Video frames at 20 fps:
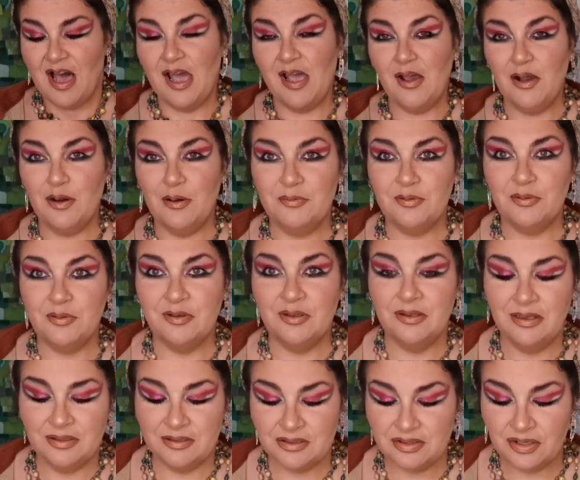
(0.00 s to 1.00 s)
I hope you
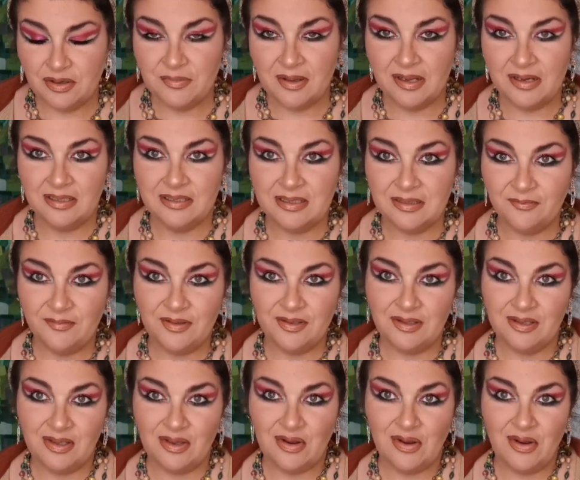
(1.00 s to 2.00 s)
enjoy my little
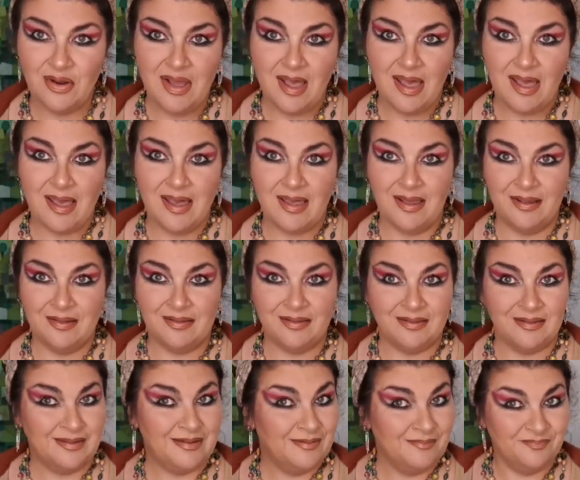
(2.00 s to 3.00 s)
video
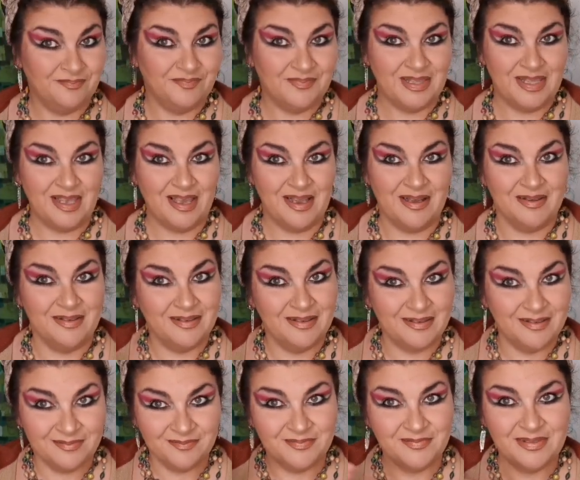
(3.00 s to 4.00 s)
and yeah,
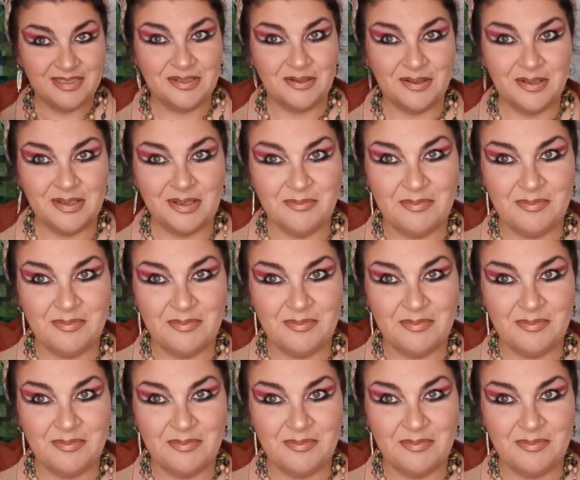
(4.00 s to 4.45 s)
see you